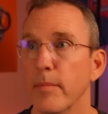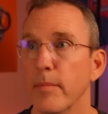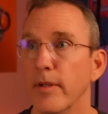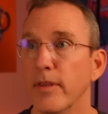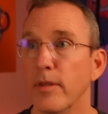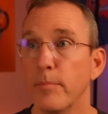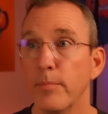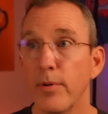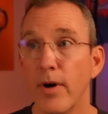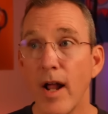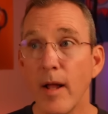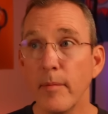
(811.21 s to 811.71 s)

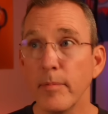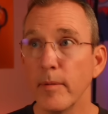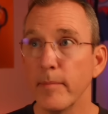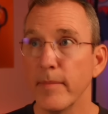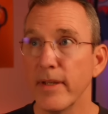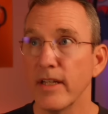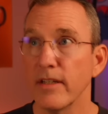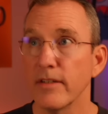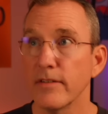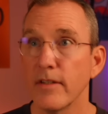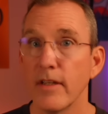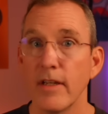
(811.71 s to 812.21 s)
But the
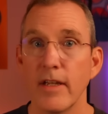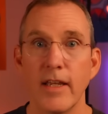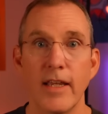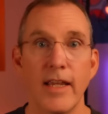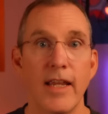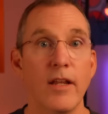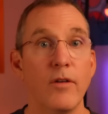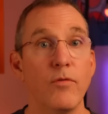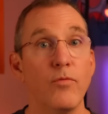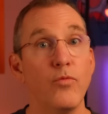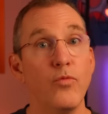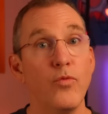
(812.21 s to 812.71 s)
problem is,
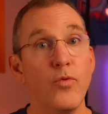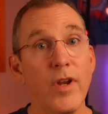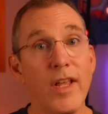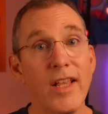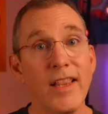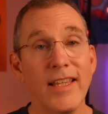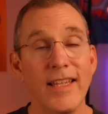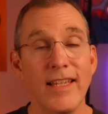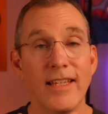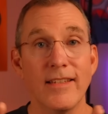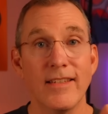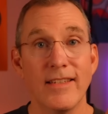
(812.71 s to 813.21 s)
it
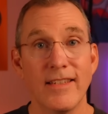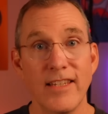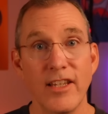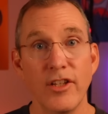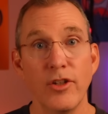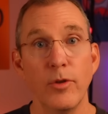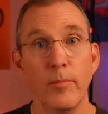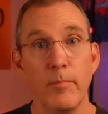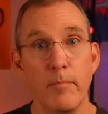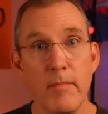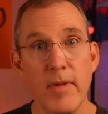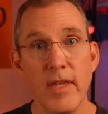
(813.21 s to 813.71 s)
really is
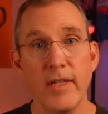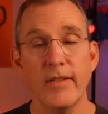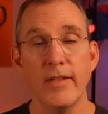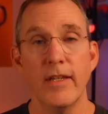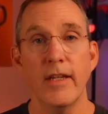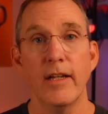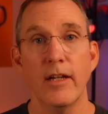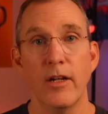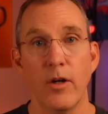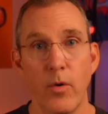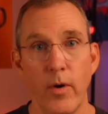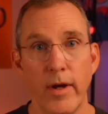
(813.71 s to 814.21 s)
still
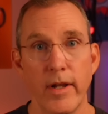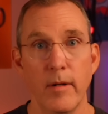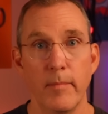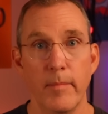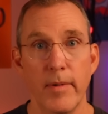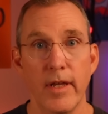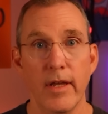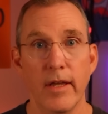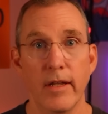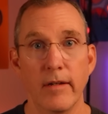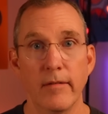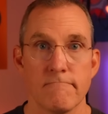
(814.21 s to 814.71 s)
missing quite a
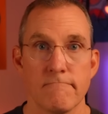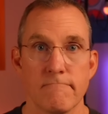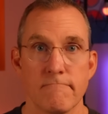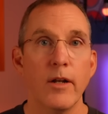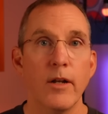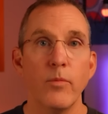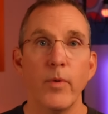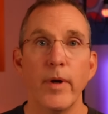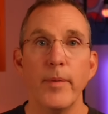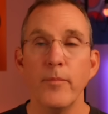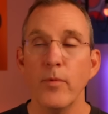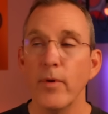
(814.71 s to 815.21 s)
bit.
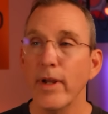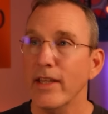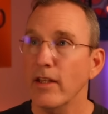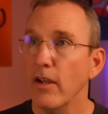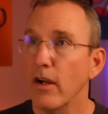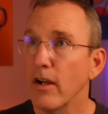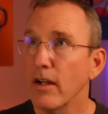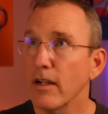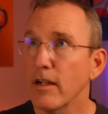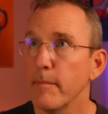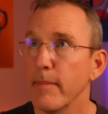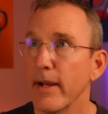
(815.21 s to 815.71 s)
And when we
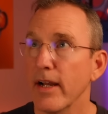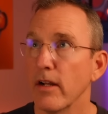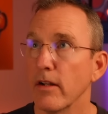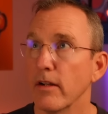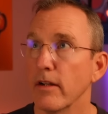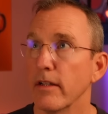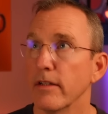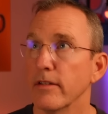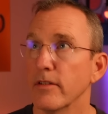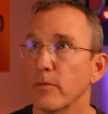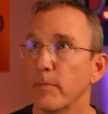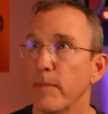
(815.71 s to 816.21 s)
talk
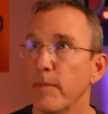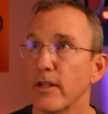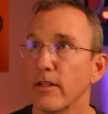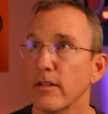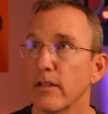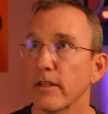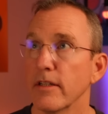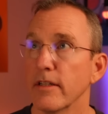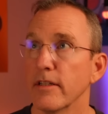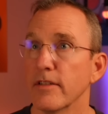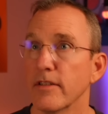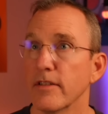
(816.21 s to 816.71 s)
about
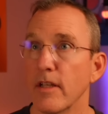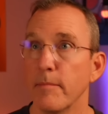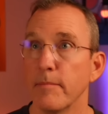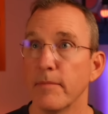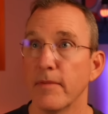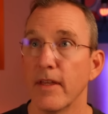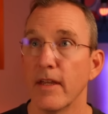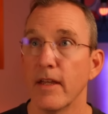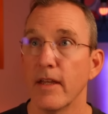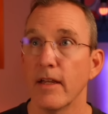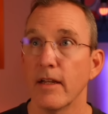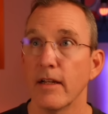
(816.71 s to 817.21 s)
especially
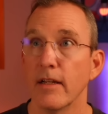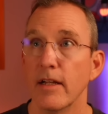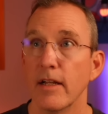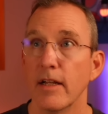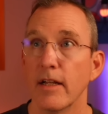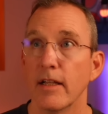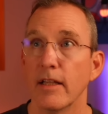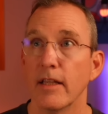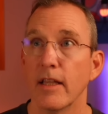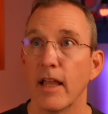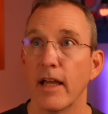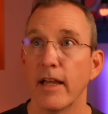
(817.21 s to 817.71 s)
something
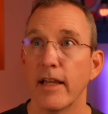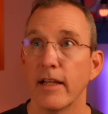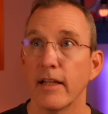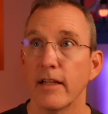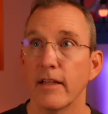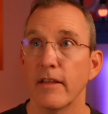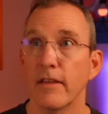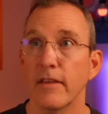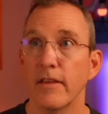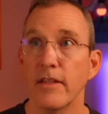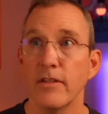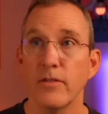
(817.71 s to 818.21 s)

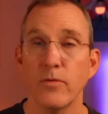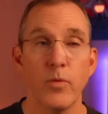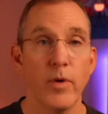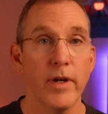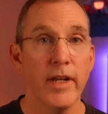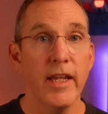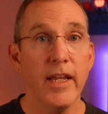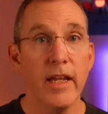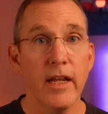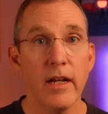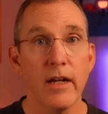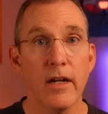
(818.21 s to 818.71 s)
like this
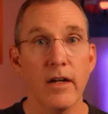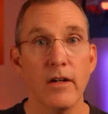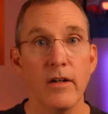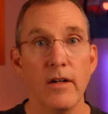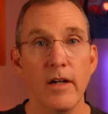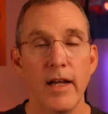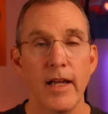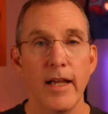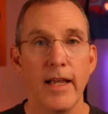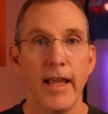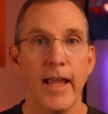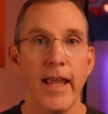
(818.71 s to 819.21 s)
one
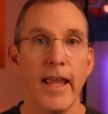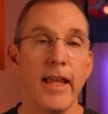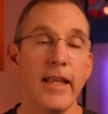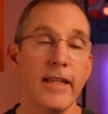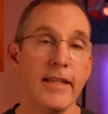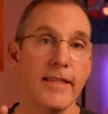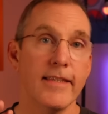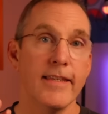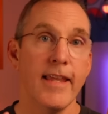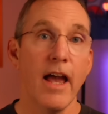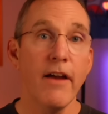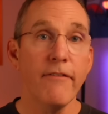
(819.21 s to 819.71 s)
here,
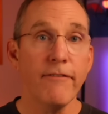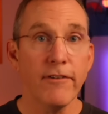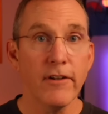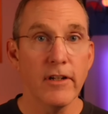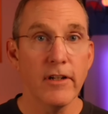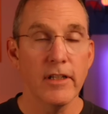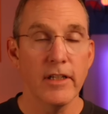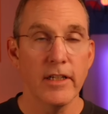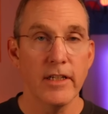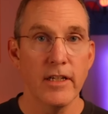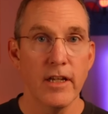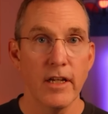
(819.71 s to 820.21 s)
it
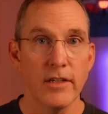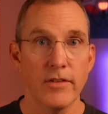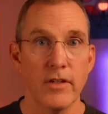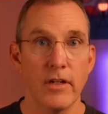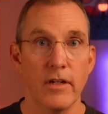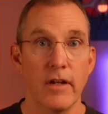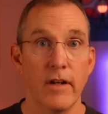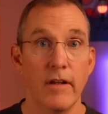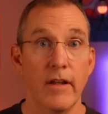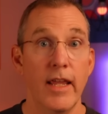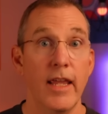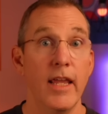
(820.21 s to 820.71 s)
definitely
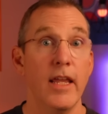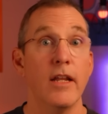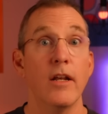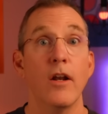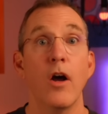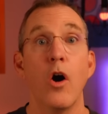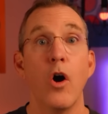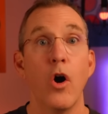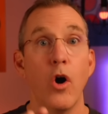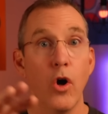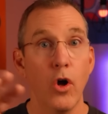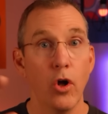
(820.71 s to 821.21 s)
doesn't
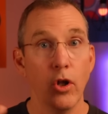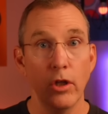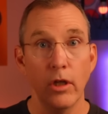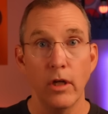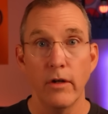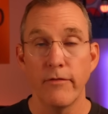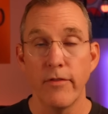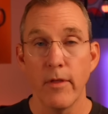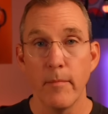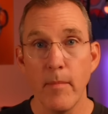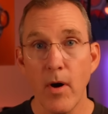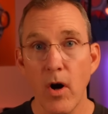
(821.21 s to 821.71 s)
hit
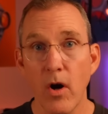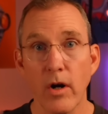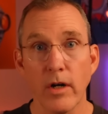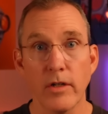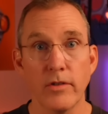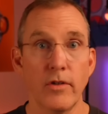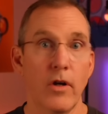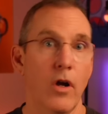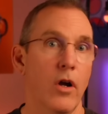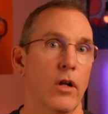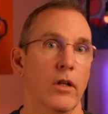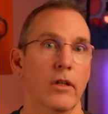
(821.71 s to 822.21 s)
all of the
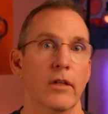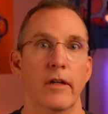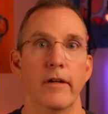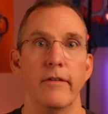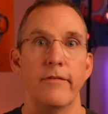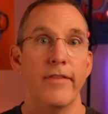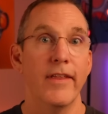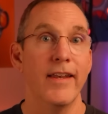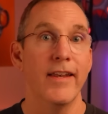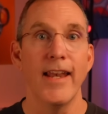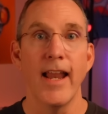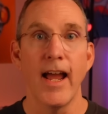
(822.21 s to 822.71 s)
marks, all
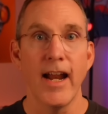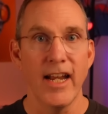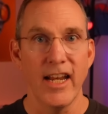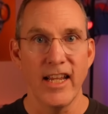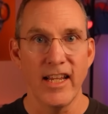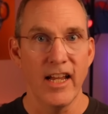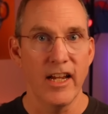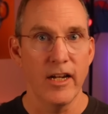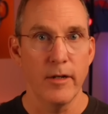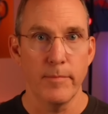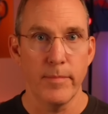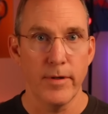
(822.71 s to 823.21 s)
of the
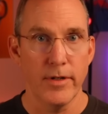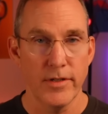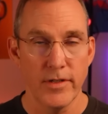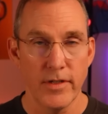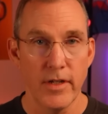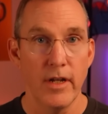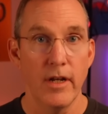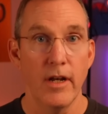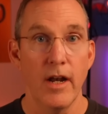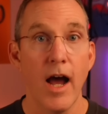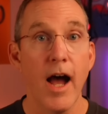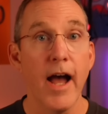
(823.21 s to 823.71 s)

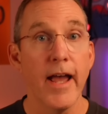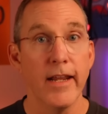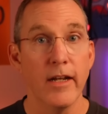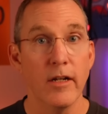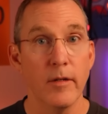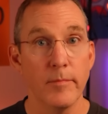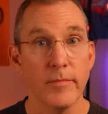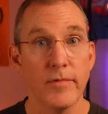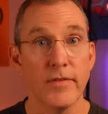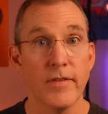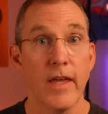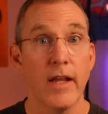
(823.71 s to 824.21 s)
99%
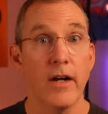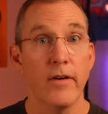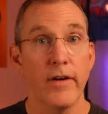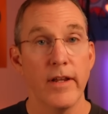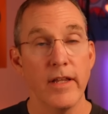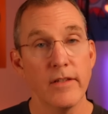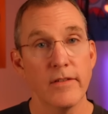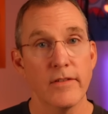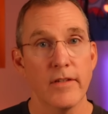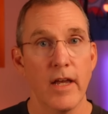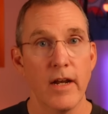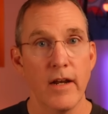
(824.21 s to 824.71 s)
items that are
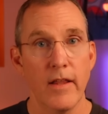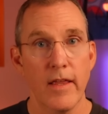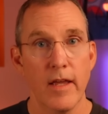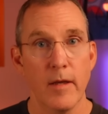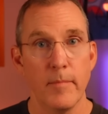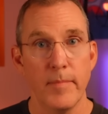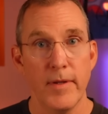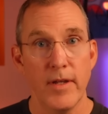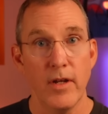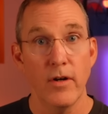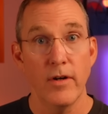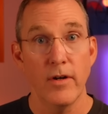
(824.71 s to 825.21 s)
inside of
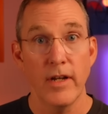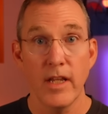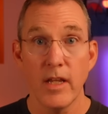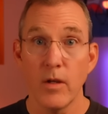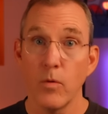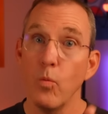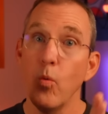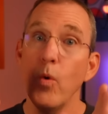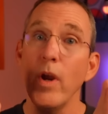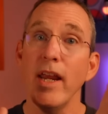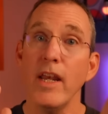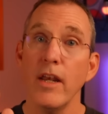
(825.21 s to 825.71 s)
that
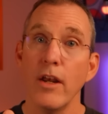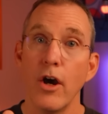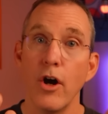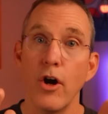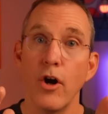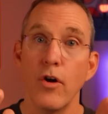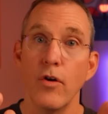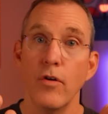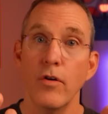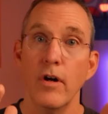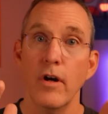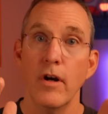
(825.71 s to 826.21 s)
PRD. We
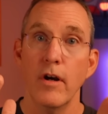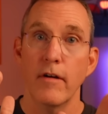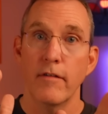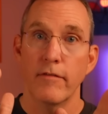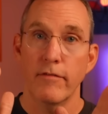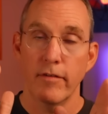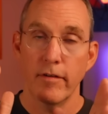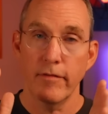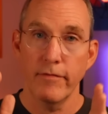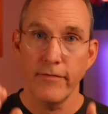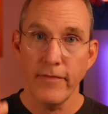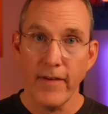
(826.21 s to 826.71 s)
know
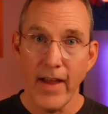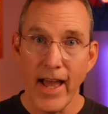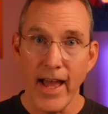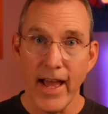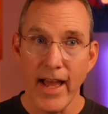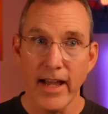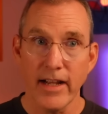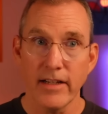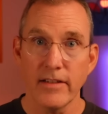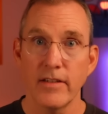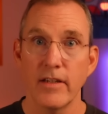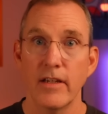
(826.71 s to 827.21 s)
for a
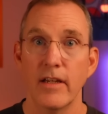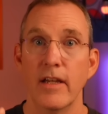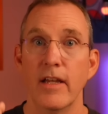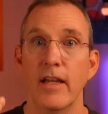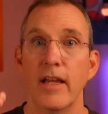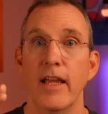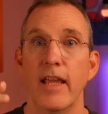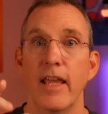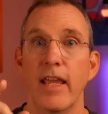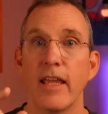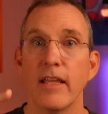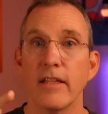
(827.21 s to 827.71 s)
fact
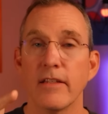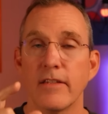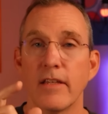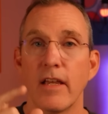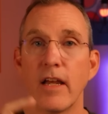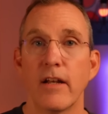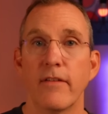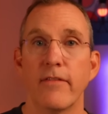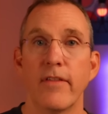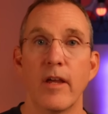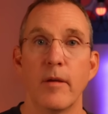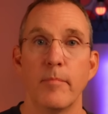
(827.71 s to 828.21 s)

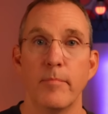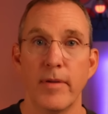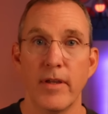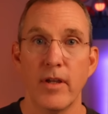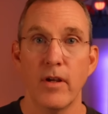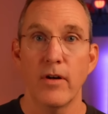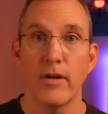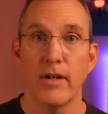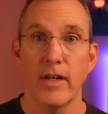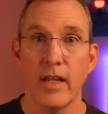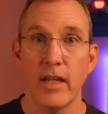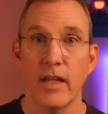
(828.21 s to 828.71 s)
inside of that
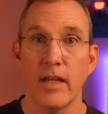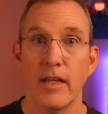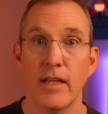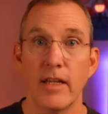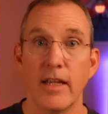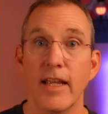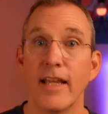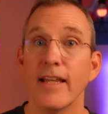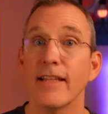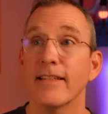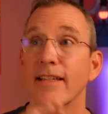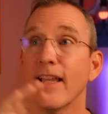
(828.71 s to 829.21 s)

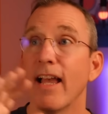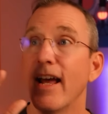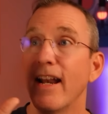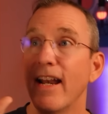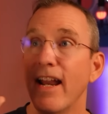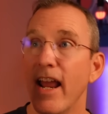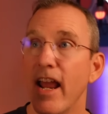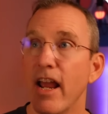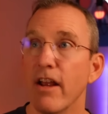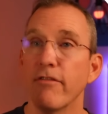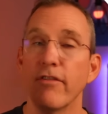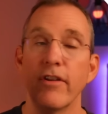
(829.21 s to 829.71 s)
PRD, it's
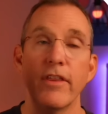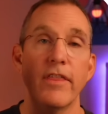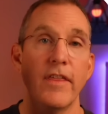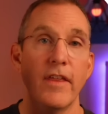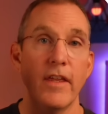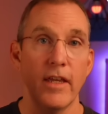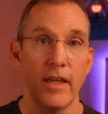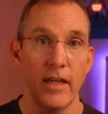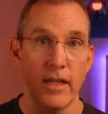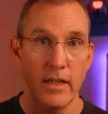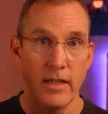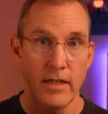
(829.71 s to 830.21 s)
got
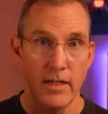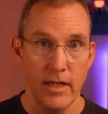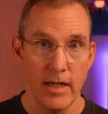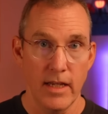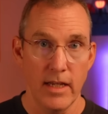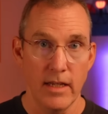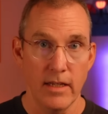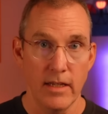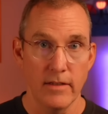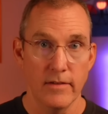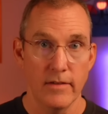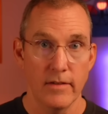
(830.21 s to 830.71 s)
everything it
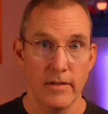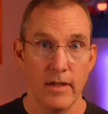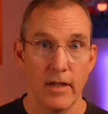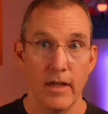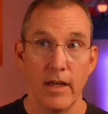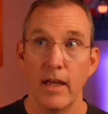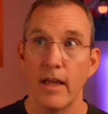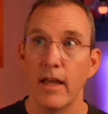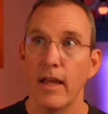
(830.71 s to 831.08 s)
needs.